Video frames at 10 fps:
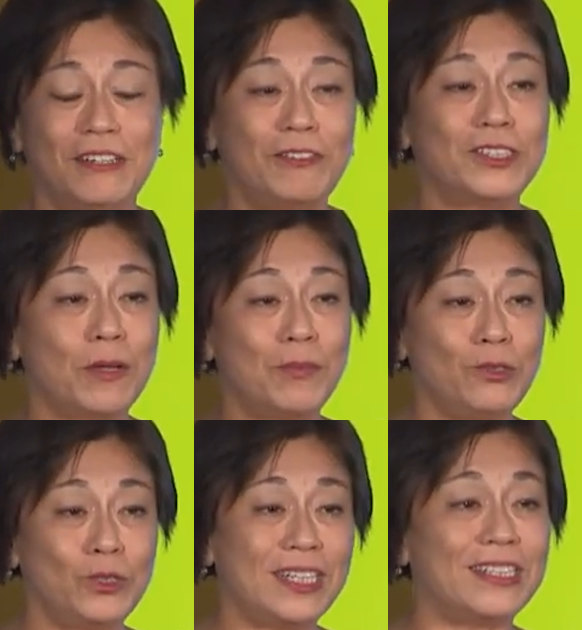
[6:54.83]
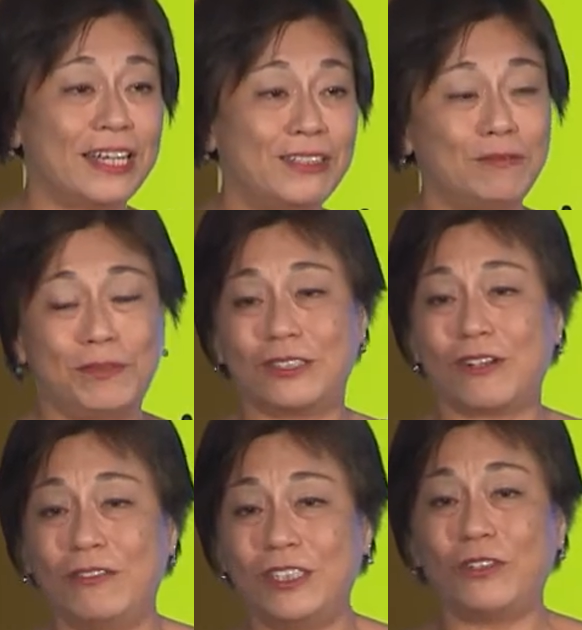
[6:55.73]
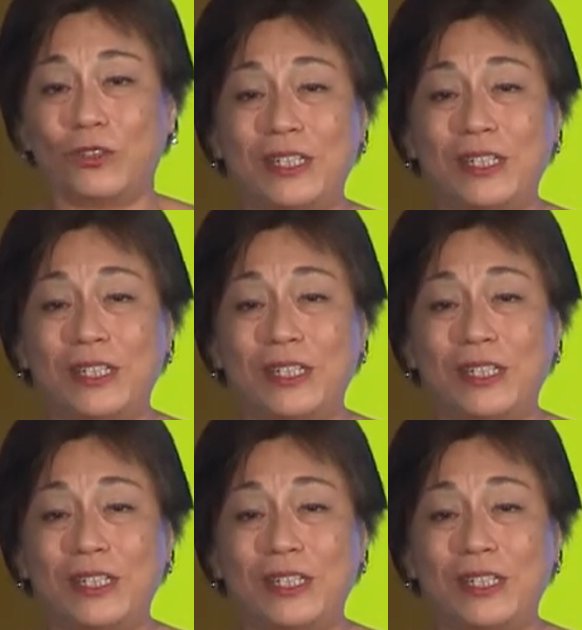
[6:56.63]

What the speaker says: For someone who's attended press conference for